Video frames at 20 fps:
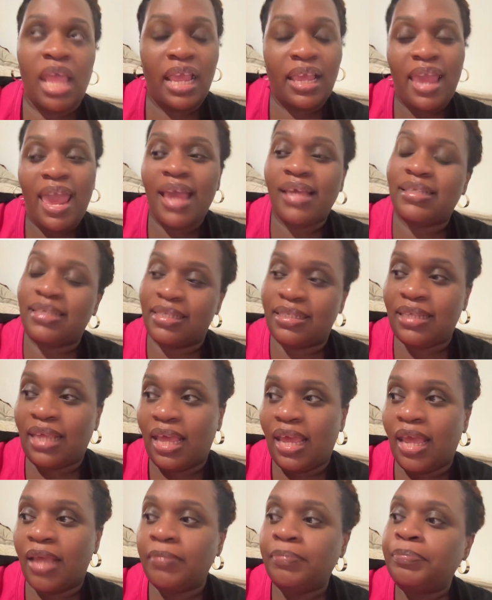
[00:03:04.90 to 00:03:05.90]
Cassie
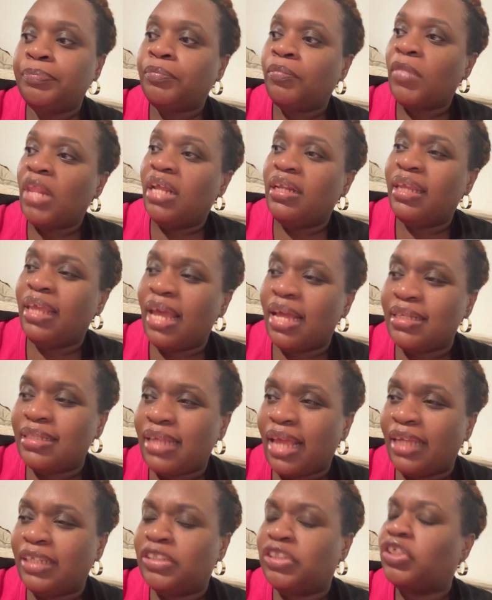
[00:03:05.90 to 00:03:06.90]
said.
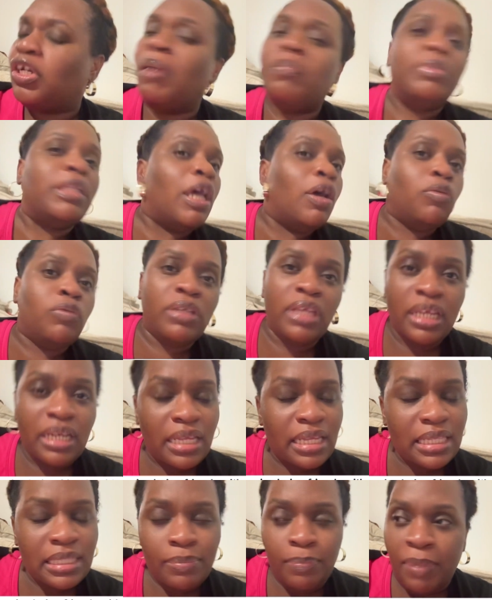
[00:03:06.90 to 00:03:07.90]
Deontay jumped on
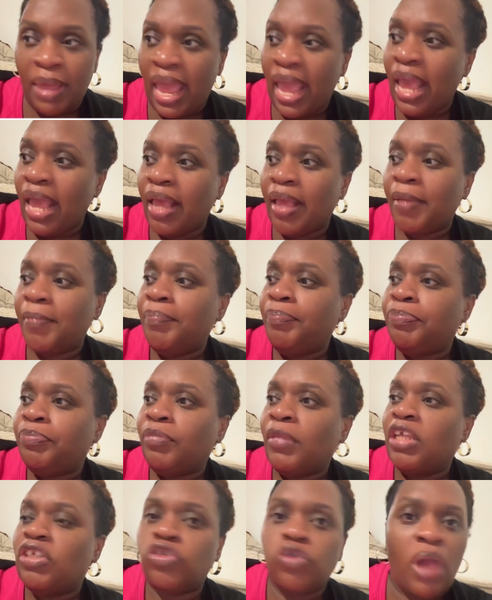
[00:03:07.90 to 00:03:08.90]
Diddy's back,
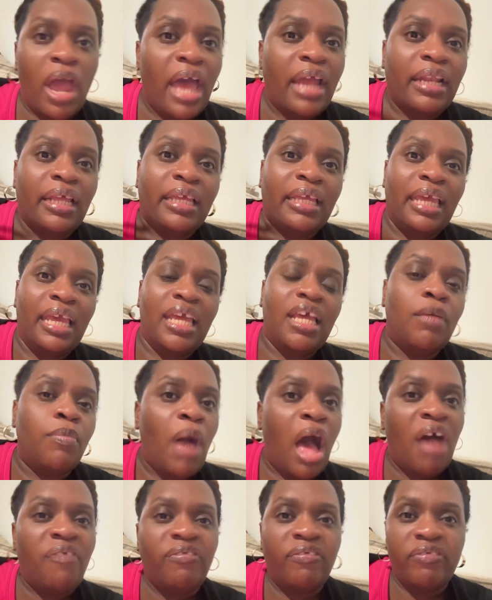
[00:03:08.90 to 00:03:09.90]
trying to get him
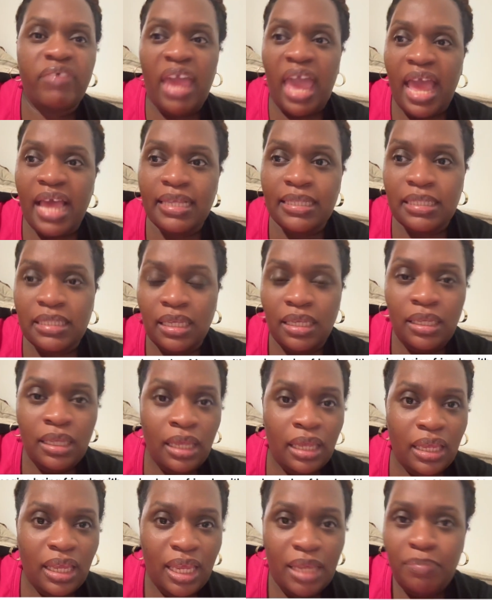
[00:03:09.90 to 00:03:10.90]
off of Cassie.
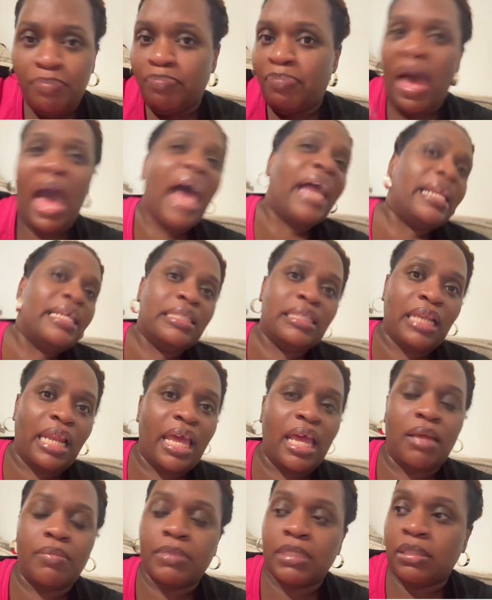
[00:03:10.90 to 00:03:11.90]
He body
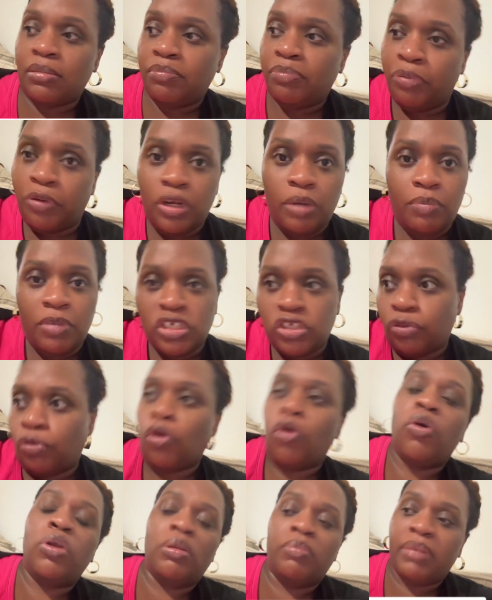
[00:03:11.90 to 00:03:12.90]
slams him, pretty much
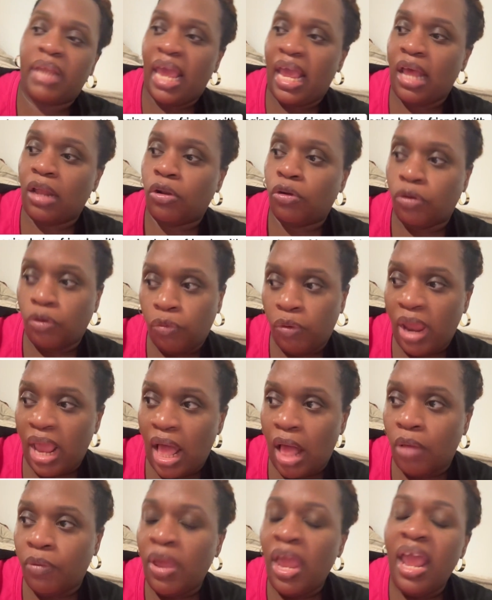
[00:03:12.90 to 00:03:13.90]
throwing him down on the
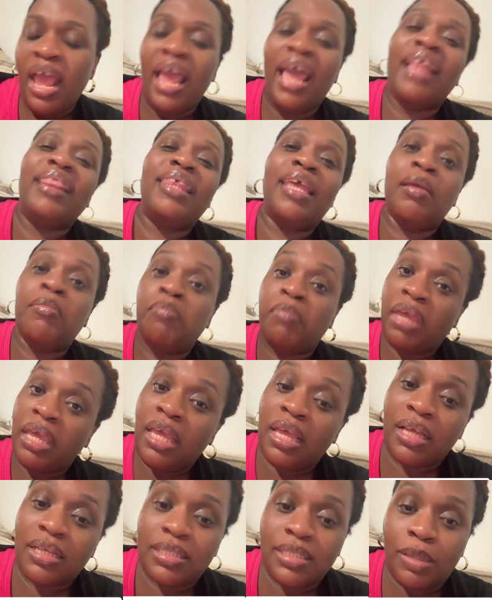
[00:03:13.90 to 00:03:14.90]
ground. And then
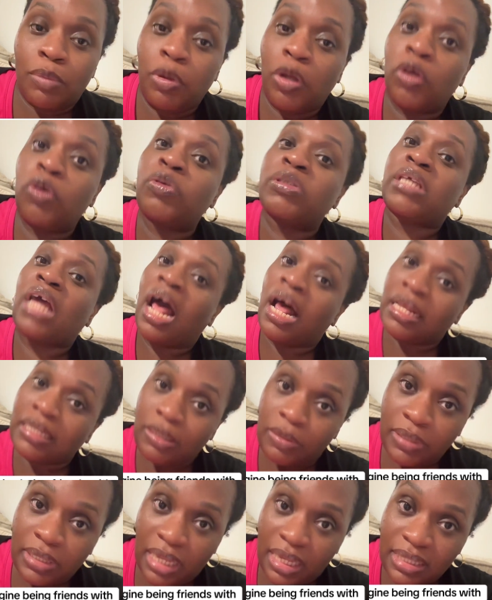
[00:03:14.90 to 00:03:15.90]
Mia, someone who was
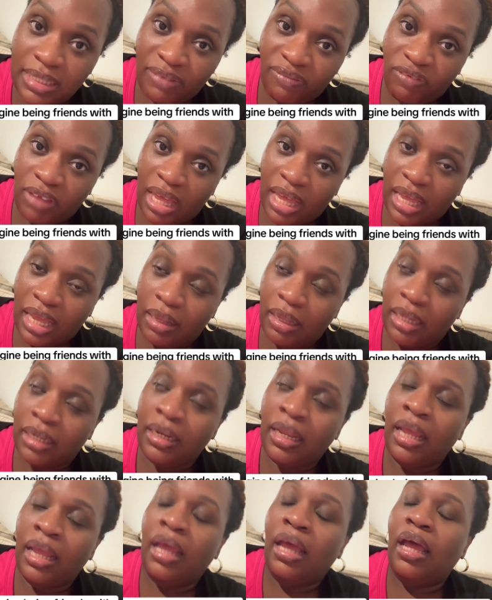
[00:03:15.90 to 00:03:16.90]
also testifying,
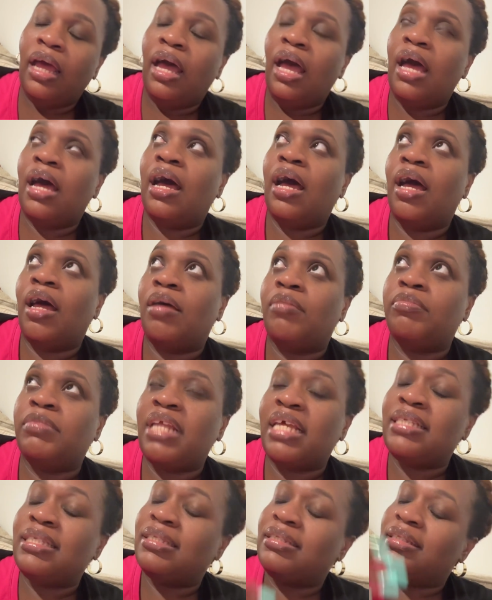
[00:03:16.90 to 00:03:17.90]

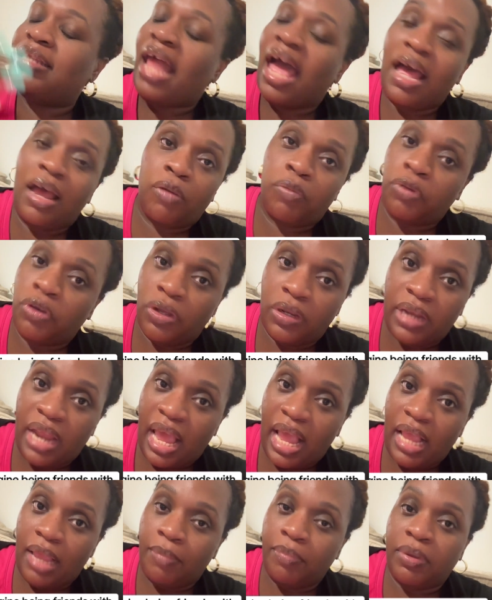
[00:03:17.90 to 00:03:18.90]
that's not her real
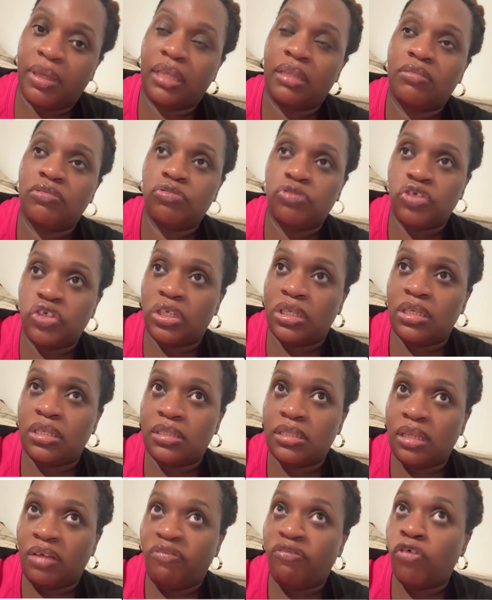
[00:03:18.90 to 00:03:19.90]
name, but
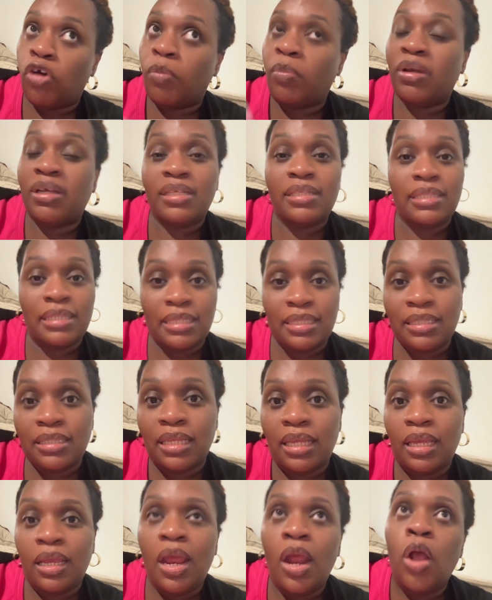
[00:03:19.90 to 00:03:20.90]
she's a former
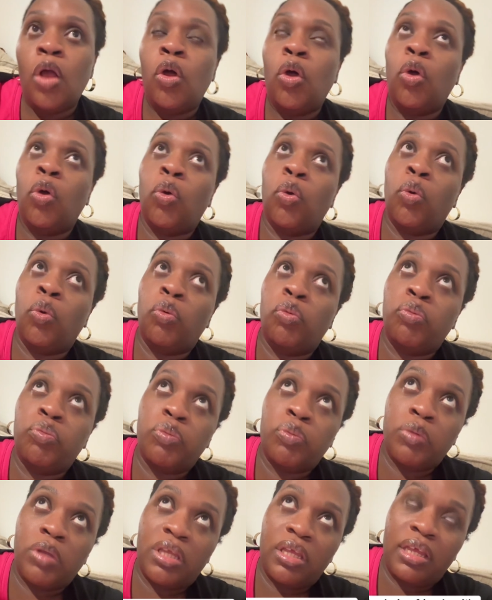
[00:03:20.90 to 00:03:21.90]
assistant who
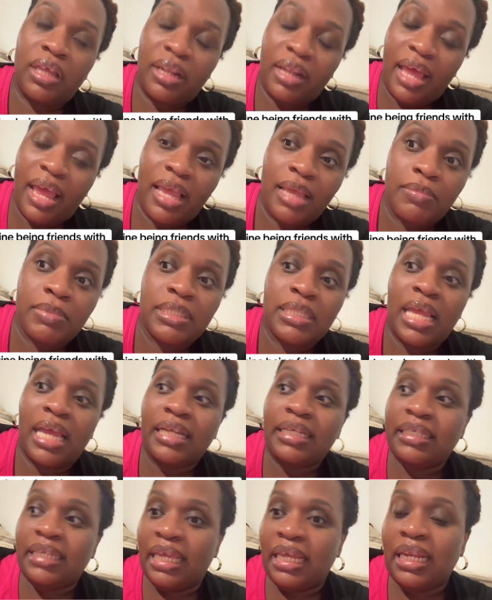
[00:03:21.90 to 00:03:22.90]
claims
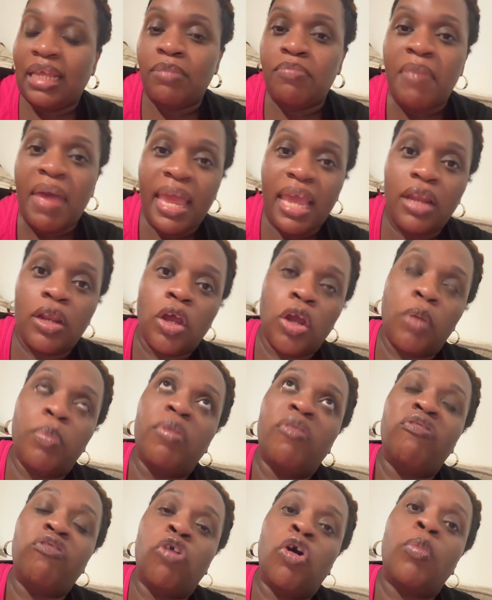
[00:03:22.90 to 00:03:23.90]
that Diddy made her
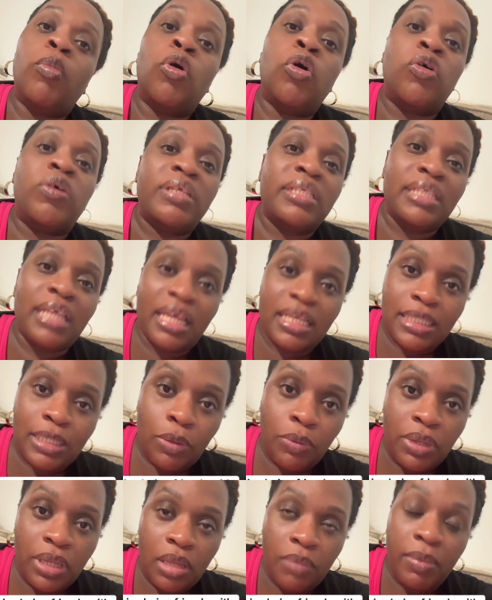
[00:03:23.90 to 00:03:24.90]
perform oral sex
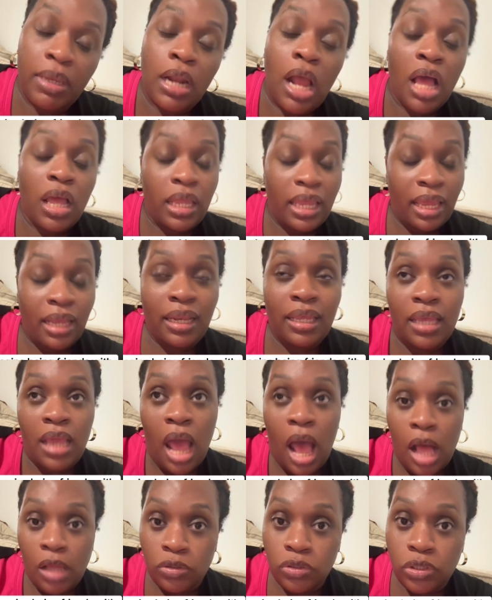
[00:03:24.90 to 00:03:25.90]
on him, and he
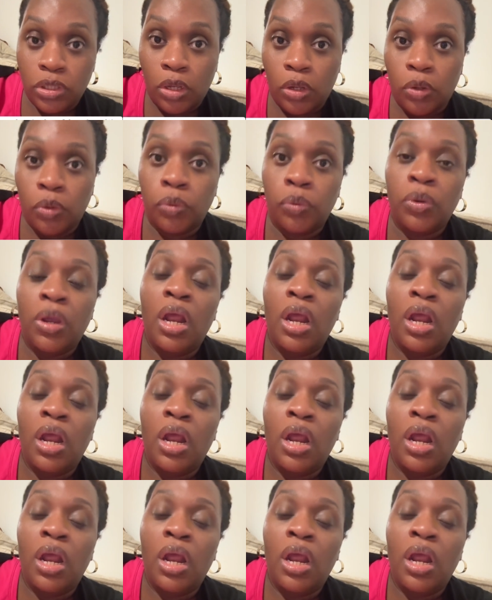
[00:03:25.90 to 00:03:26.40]
also